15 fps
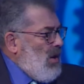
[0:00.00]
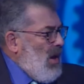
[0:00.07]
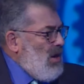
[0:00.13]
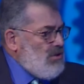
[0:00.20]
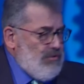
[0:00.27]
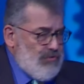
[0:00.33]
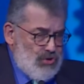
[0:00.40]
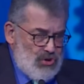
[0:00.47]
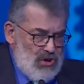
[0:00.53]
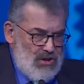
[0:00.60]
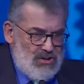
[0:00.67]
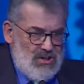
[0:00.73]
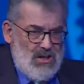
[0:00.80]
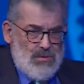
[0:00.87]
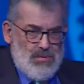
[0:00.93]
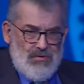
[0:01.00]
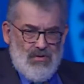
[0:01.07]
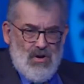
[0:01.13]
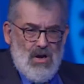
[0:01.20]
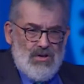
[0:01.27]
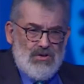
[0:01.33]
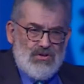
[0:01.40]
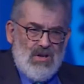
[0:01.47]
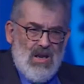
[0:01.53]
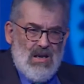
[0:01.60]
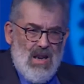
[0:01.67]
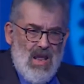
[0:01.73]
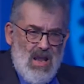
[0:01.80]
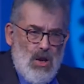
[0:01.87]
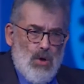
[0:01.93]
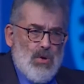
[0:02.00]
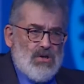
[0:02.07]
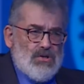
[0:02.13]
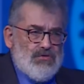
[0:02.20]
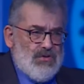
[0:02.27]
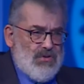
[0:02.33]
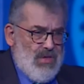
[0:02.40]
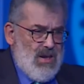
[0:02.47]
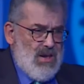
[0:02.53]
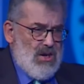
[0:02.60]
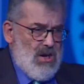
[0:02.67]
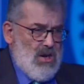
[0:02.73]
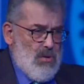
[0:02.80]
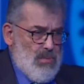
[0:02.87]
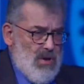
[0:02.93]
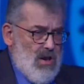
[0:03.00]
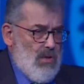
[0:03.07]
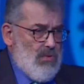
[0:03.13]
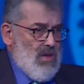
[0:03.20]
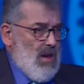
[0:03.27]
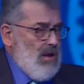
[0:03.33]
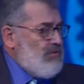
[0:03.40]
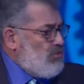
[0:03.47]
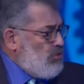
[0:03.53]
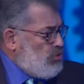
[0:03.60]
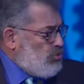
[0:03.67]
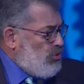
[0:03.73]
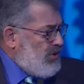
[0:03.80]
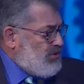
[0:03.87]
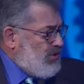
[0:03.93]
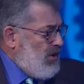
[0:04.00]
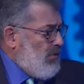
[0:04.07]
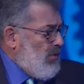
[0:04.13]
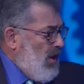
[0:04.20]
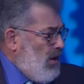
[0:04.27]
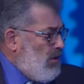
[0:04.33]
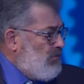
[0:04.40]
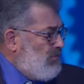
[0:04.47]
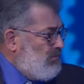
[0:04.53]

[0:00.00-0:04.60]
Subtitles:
Anti-Fragility provides a language for thinking about that, for addressing that.